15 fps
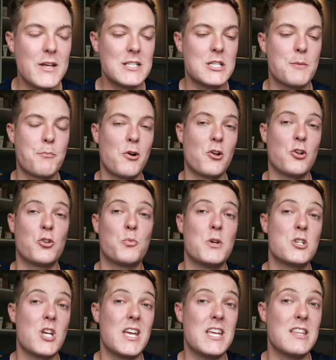These are the
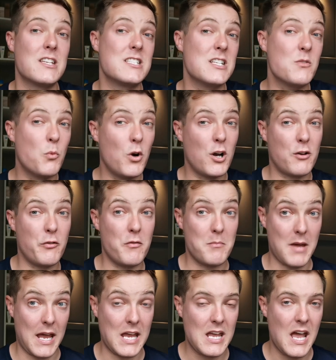products which either didn't work
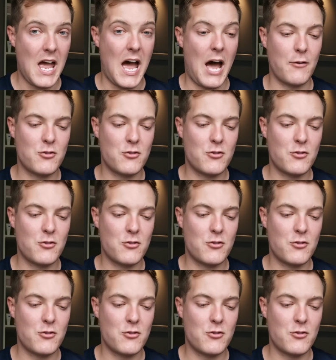for me,